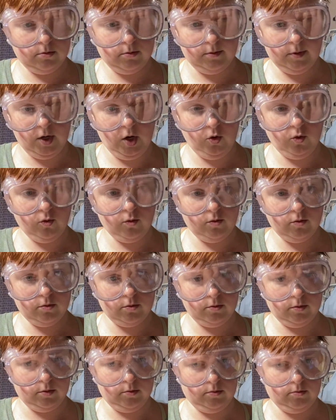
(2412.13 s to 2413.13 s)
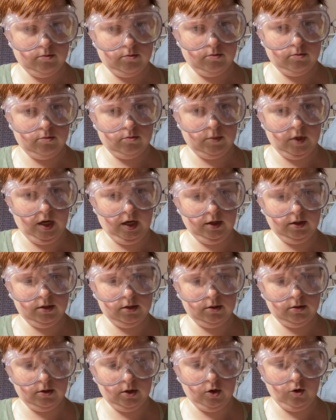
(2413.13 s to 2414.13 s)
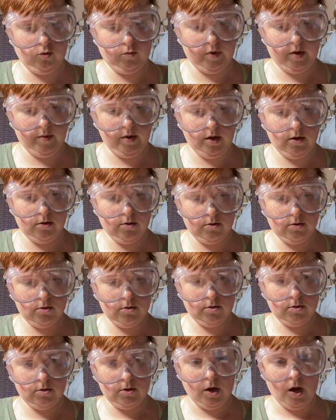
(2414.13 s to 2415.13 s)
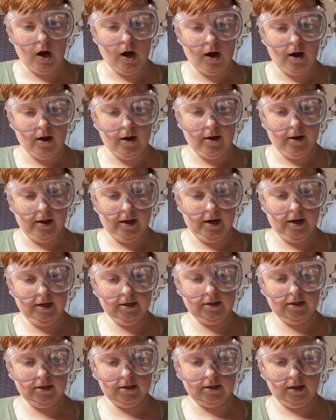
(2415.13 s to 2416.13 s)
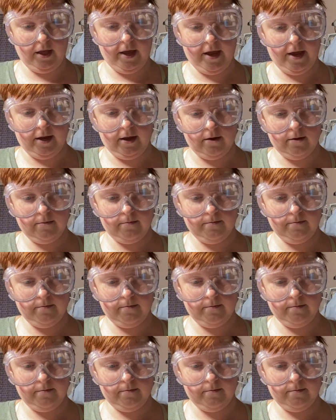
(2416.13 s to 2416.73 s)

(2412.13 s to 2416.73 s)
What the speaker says: No. Yes? No? Maybe? It is this leg.